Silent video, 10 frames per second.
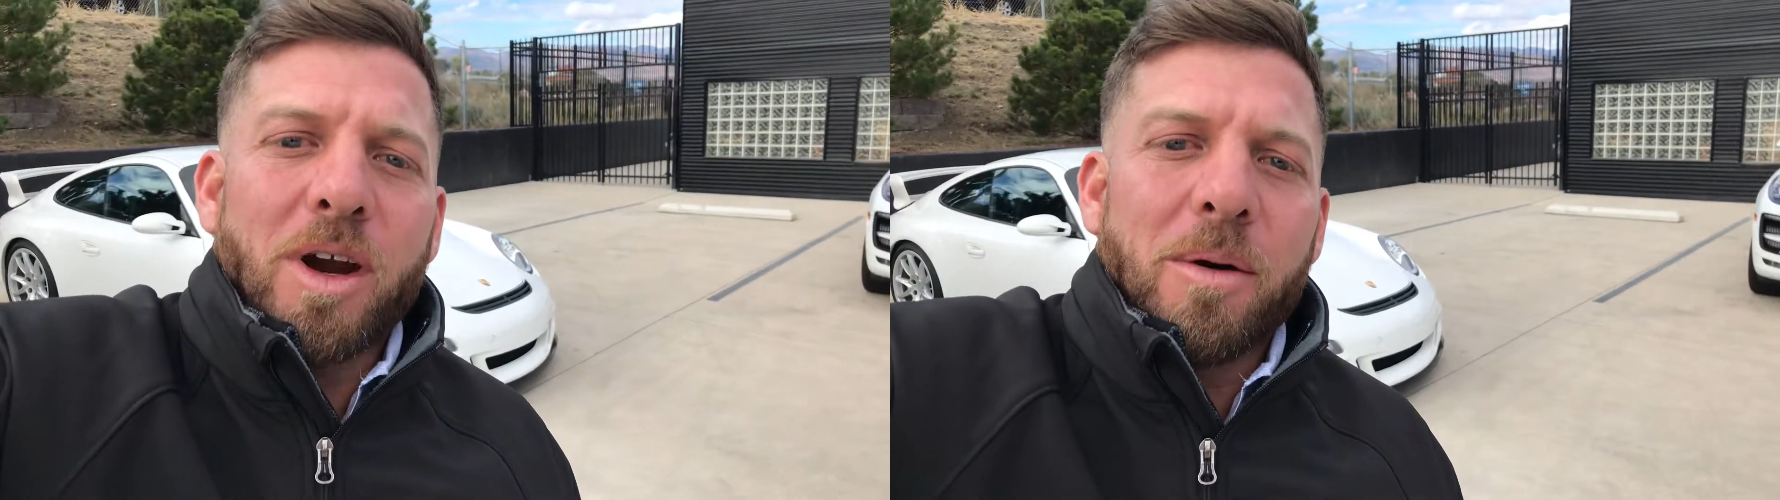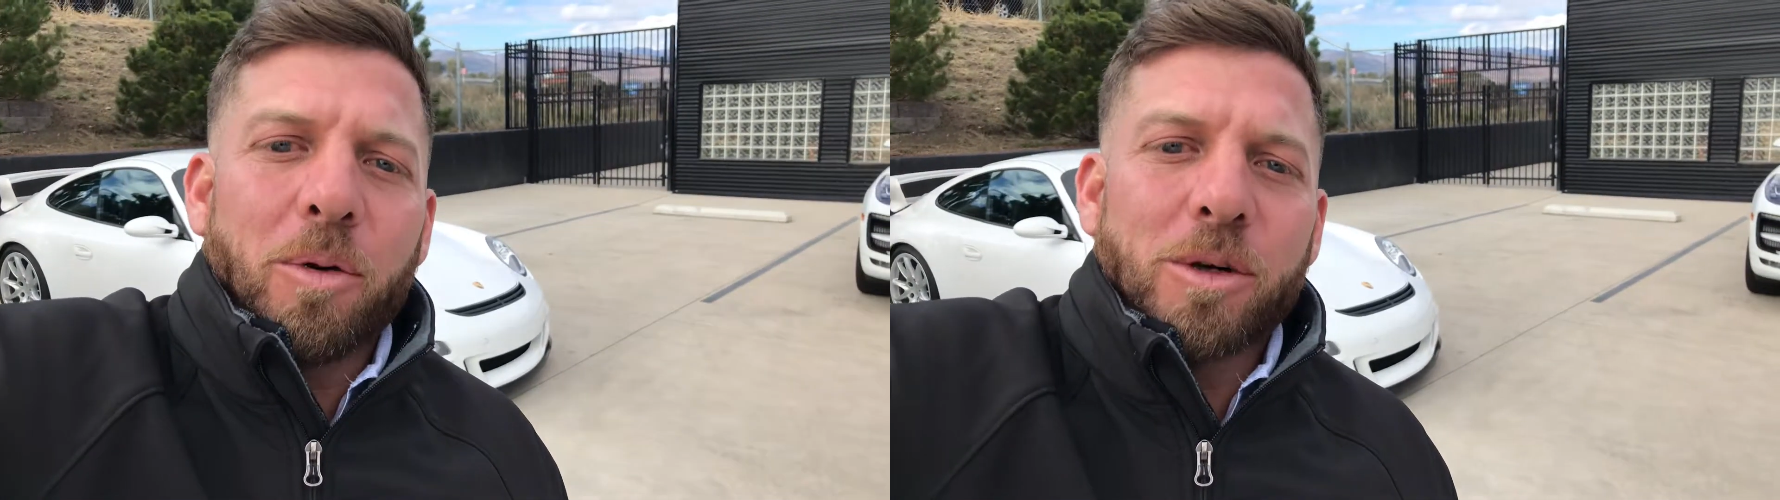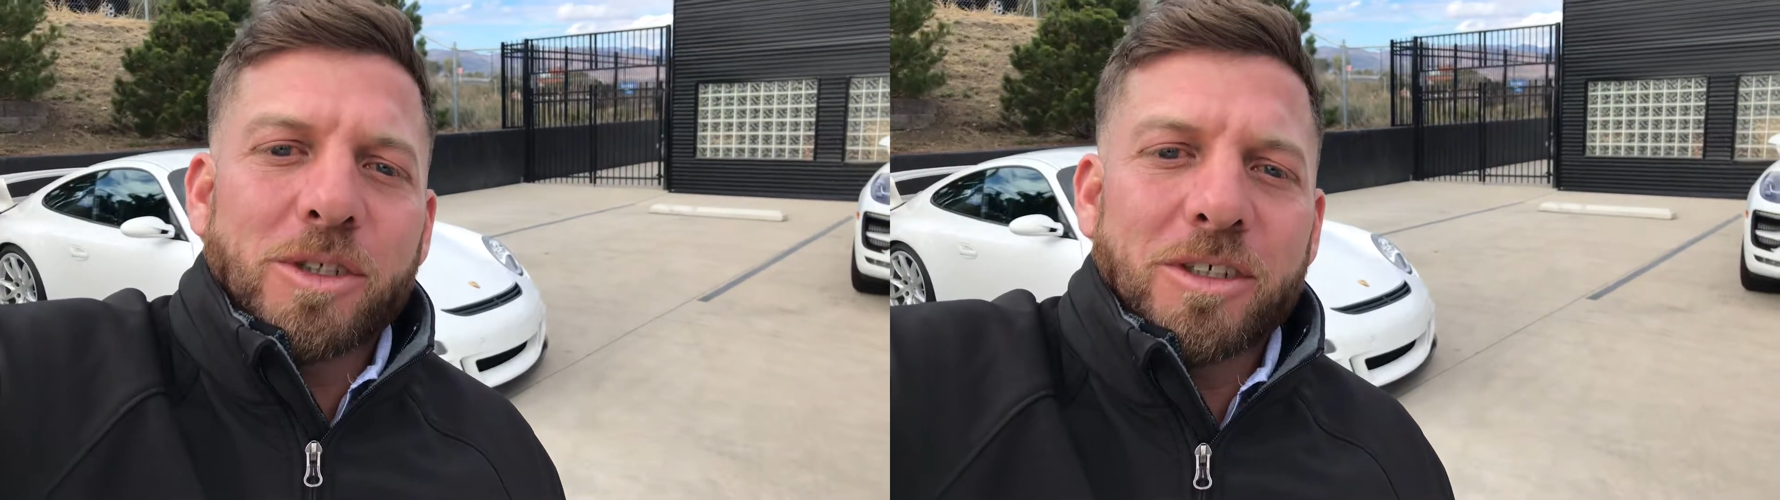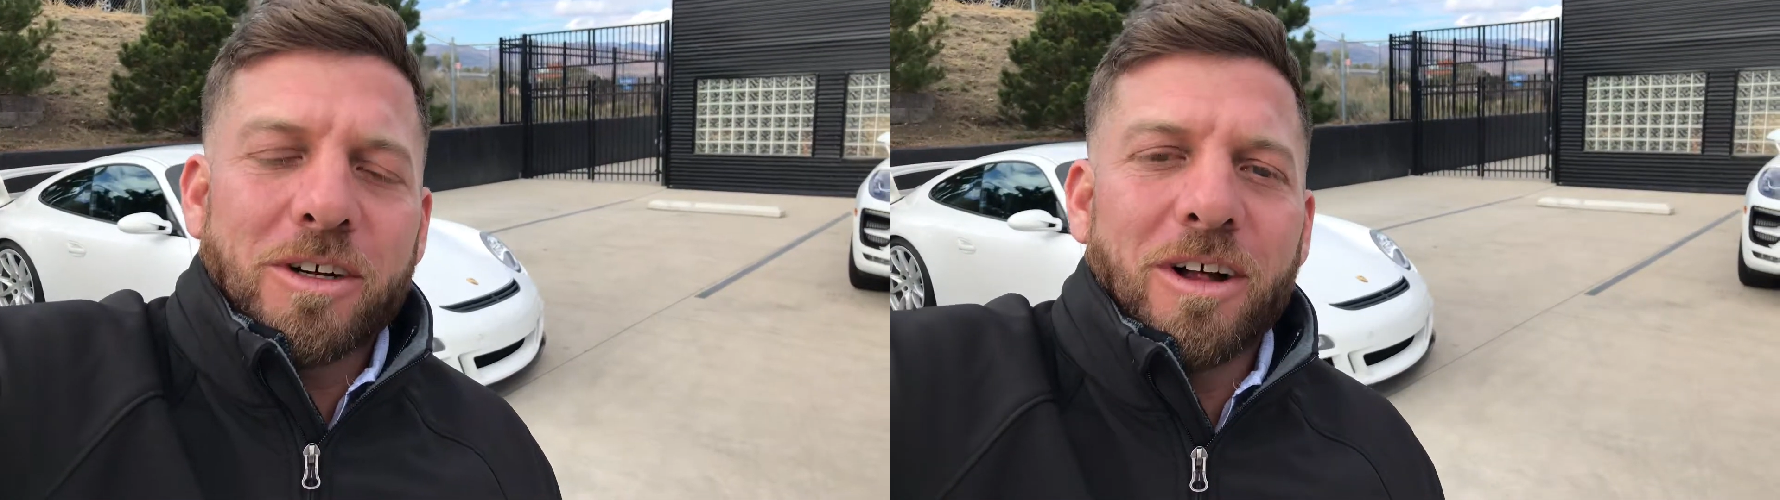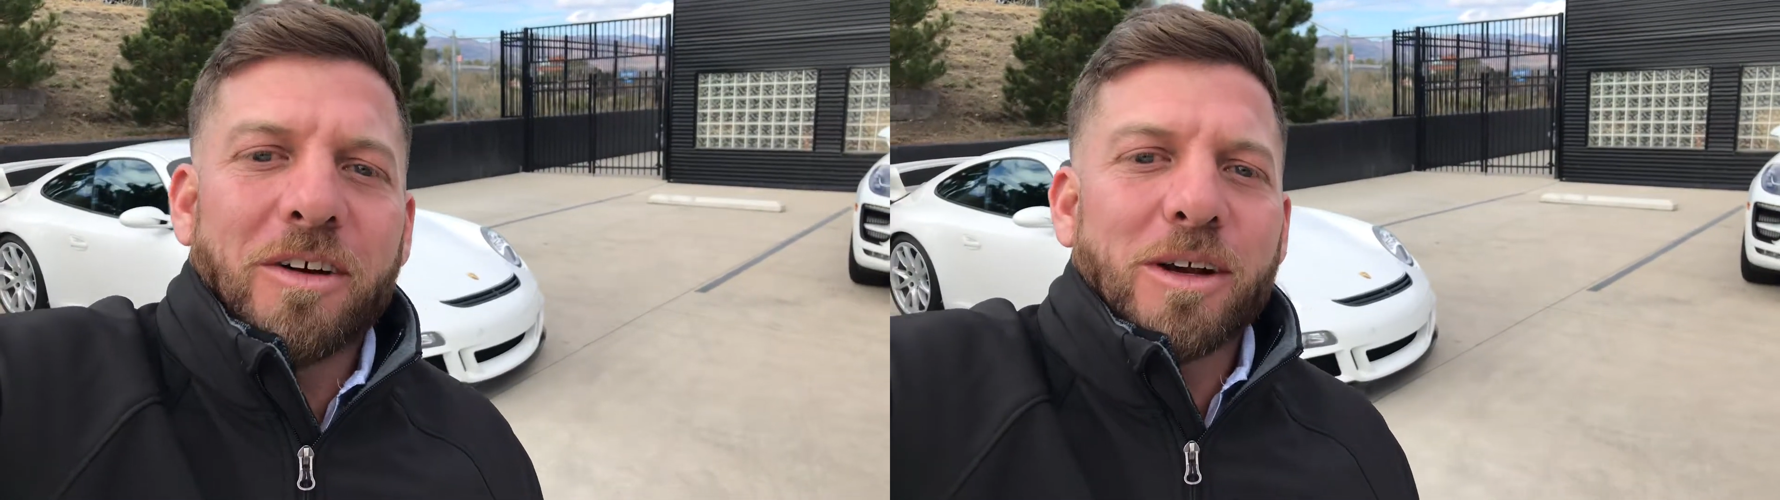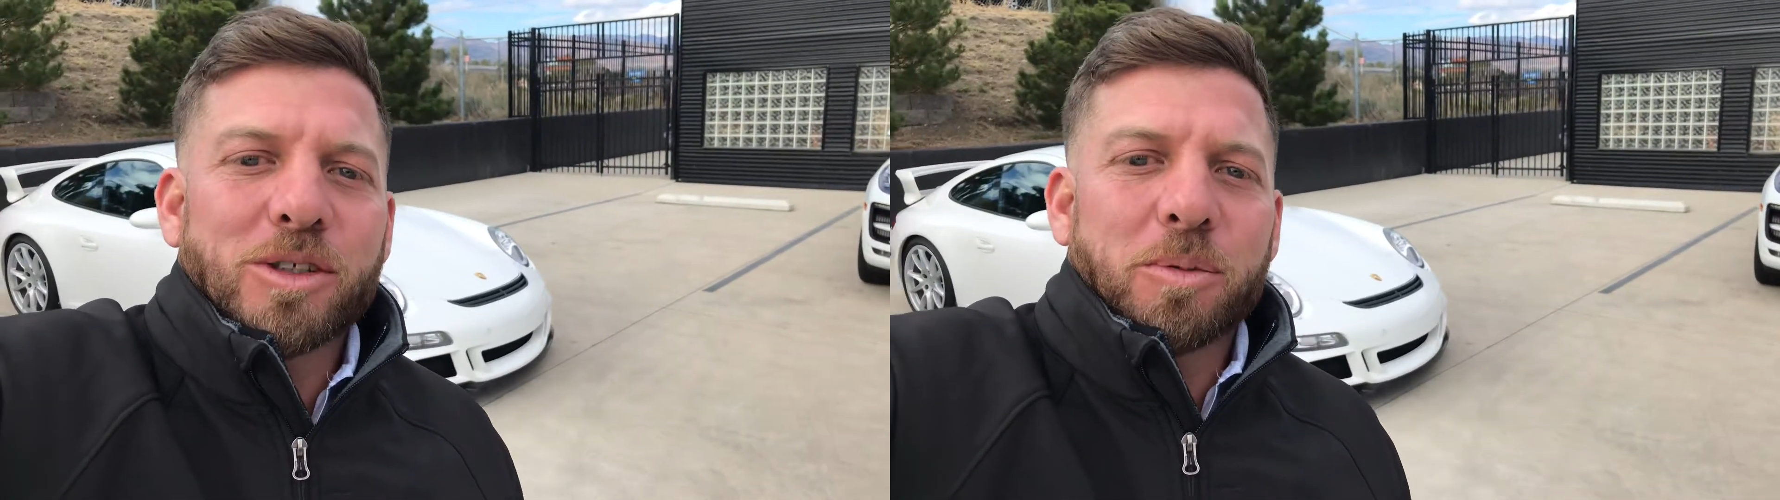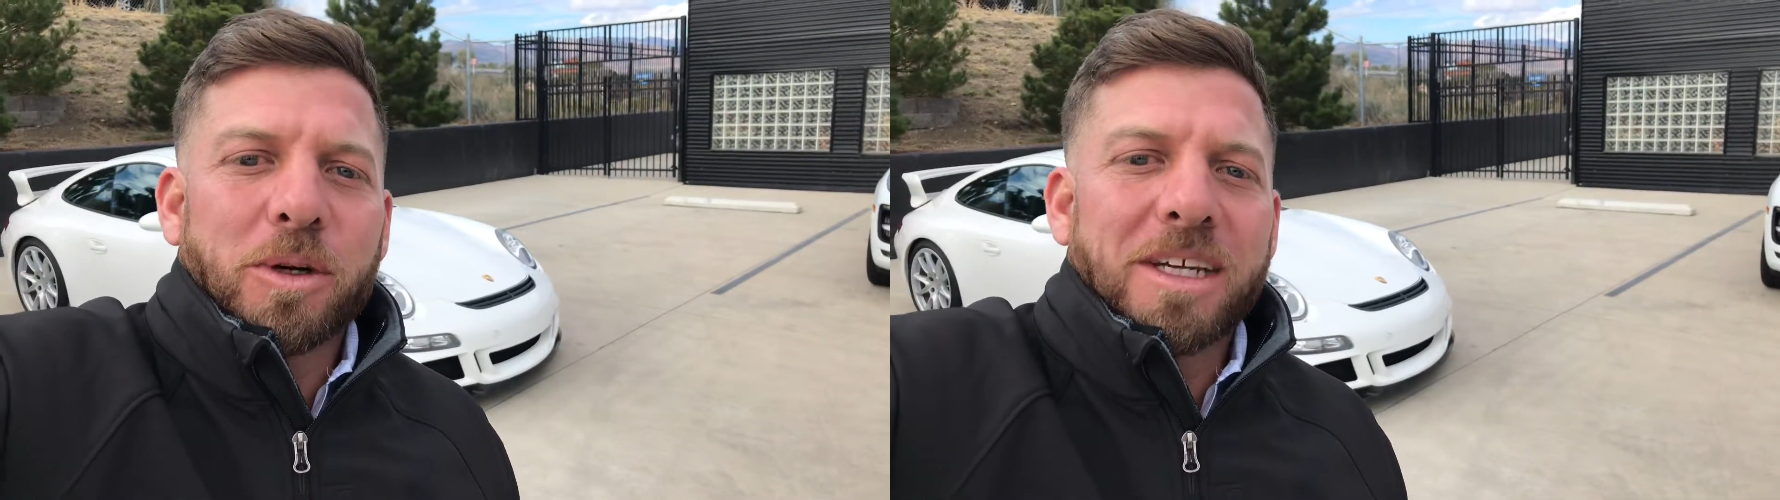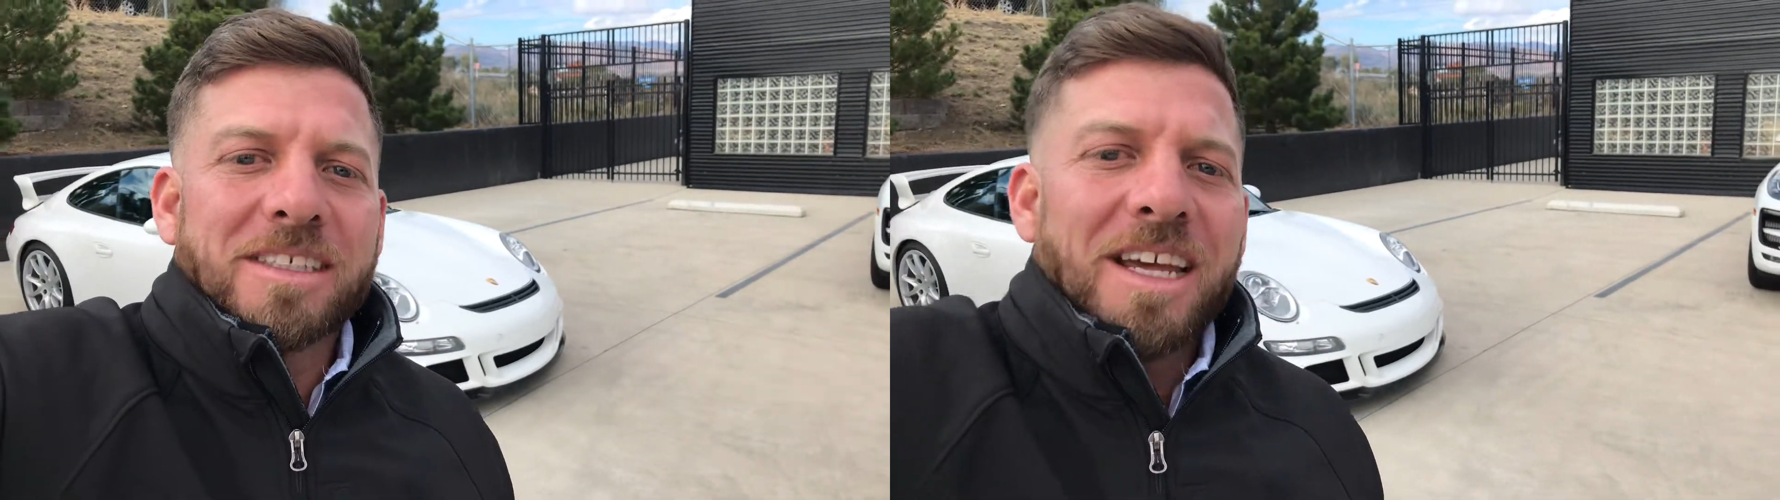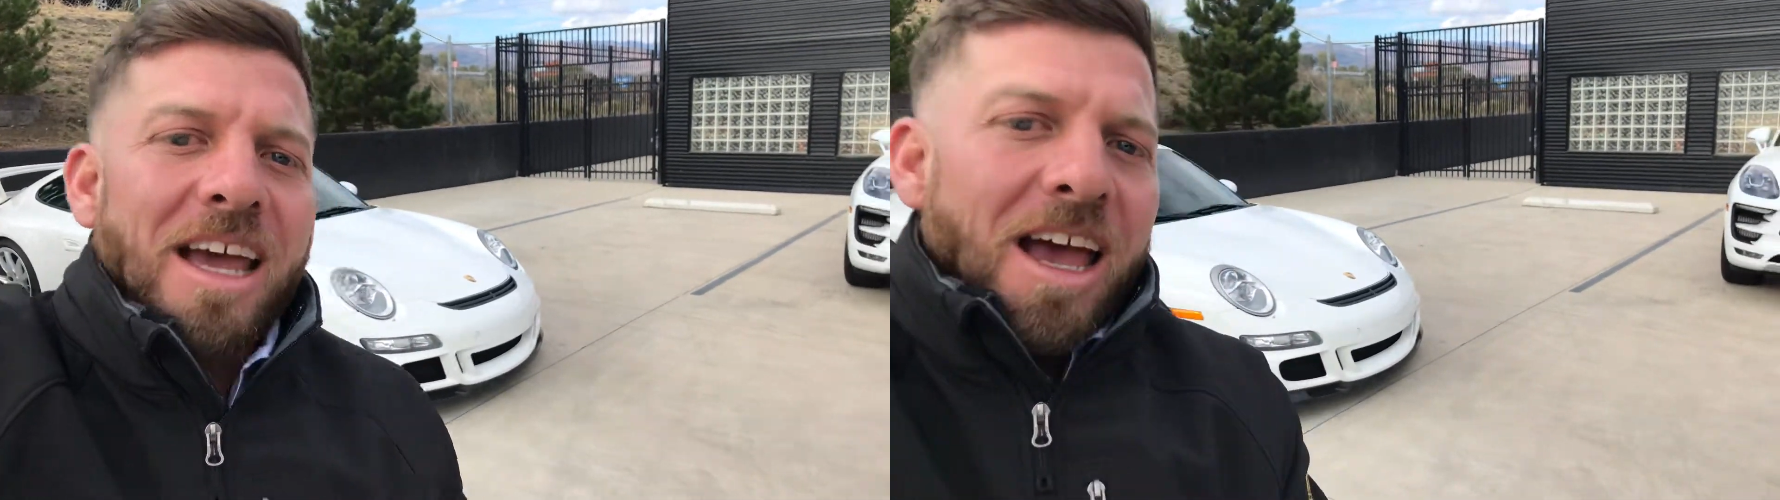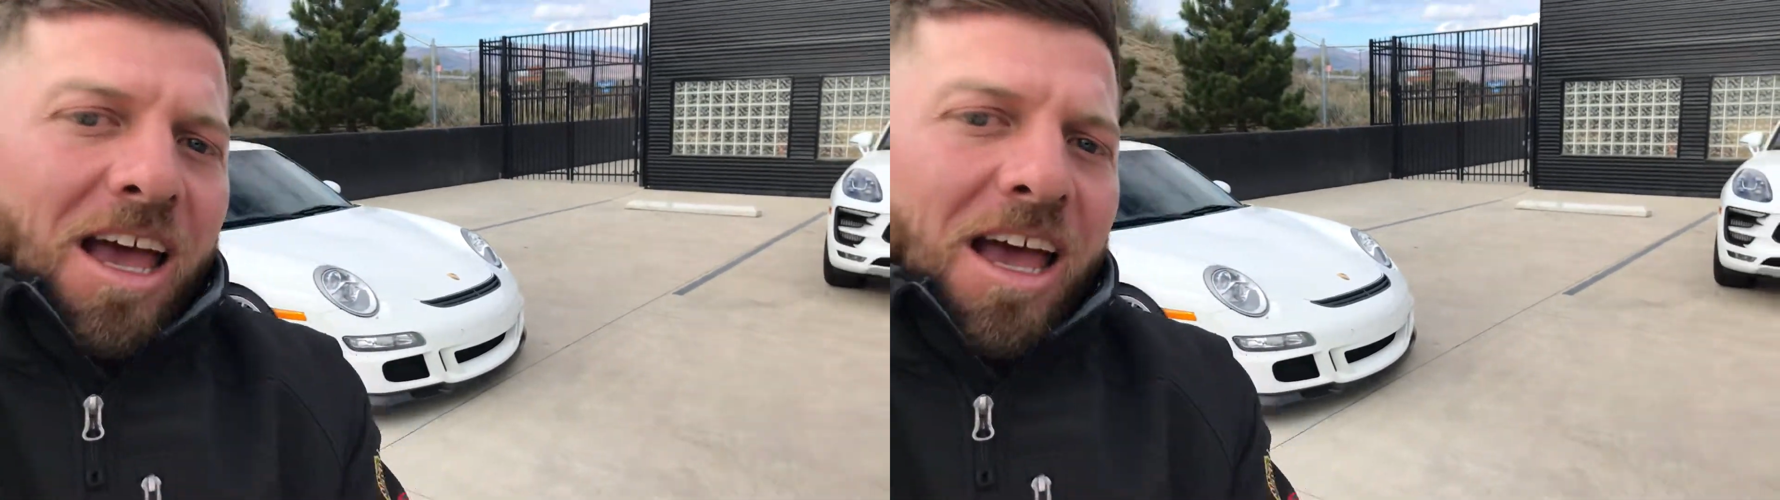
at Porsche Colorado Springs.